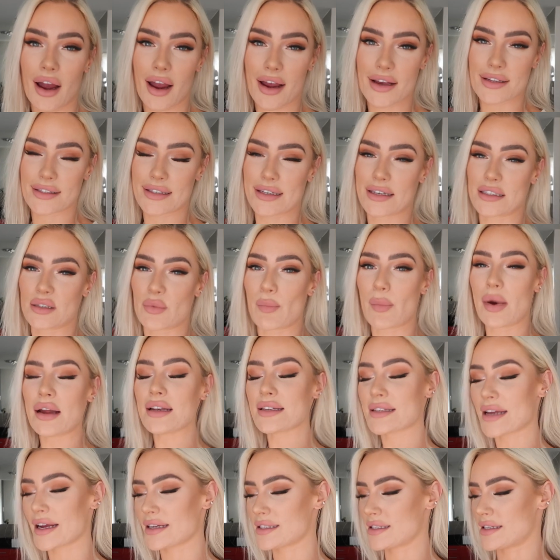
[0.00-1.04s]
guys. It is
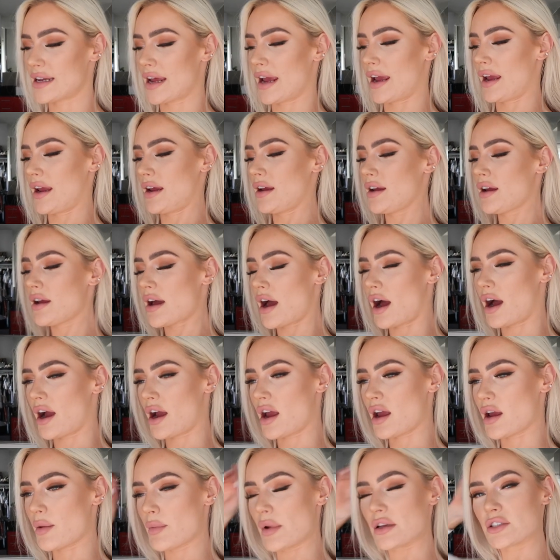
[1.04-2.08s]
Monday today. I
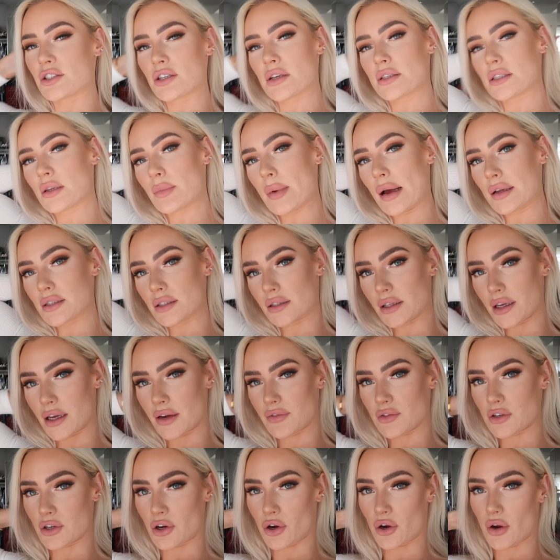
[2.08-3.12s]
am just about to
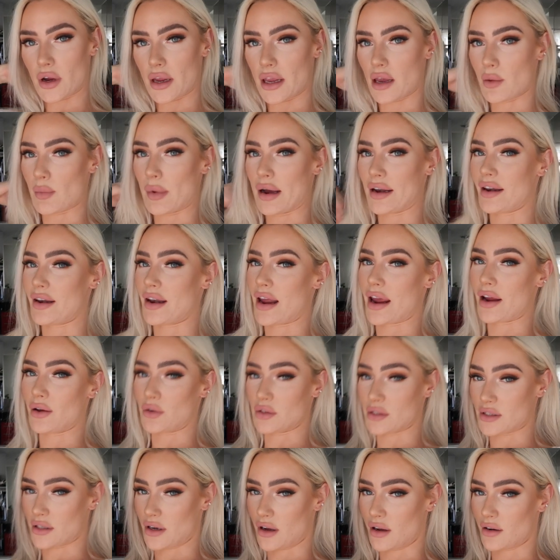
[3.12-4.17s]
leave to go and get my
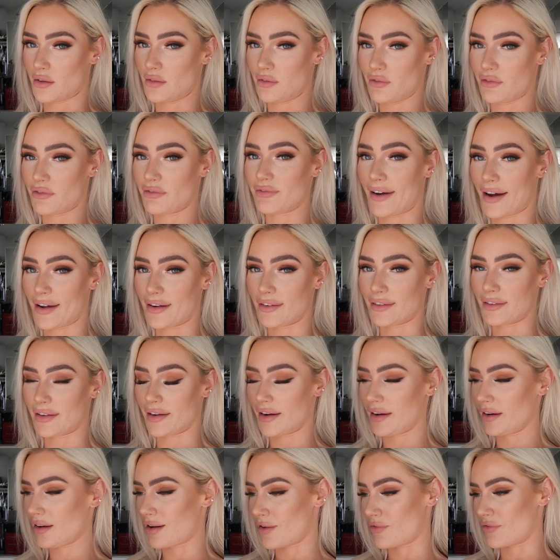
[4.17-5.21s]
nails done.
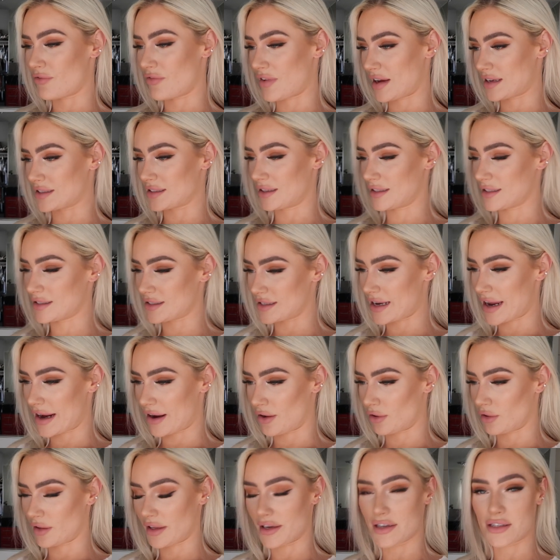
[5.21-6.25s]
Finally, I'm fixing this
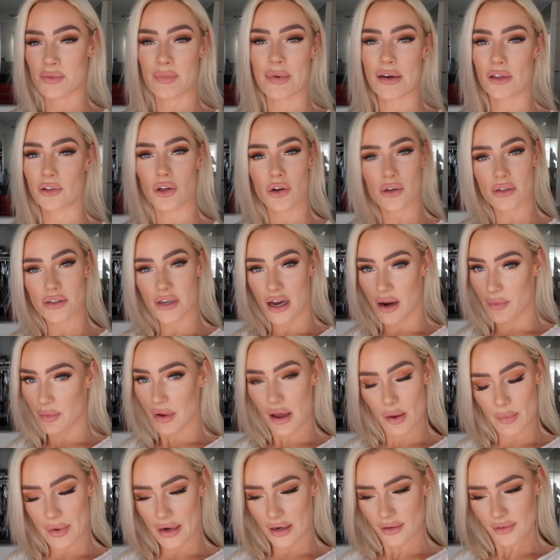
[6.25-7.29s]
nail. It has been a long time
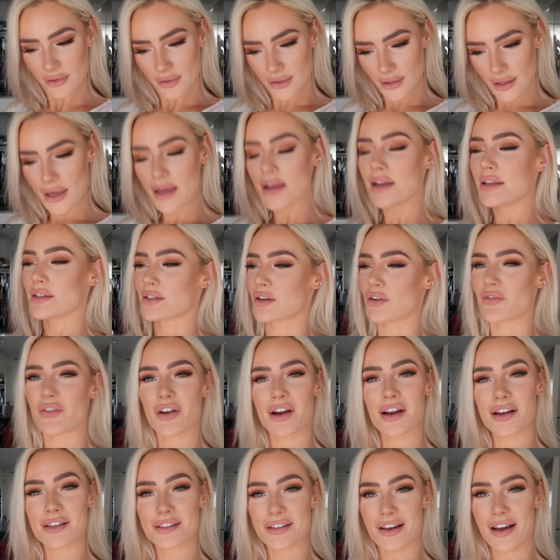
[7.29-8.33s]
coming. So I'm
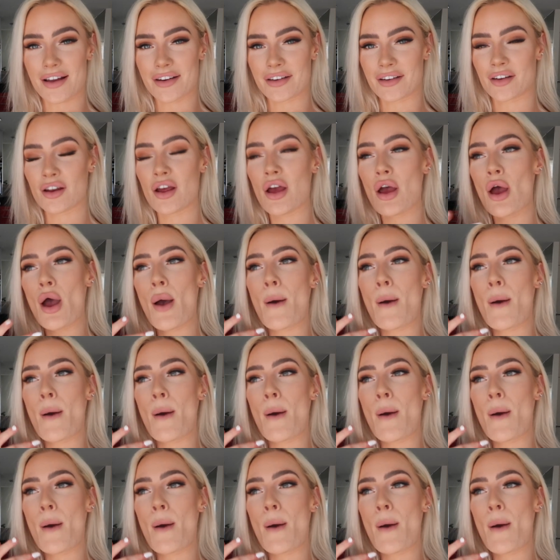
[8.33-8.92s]
very excited.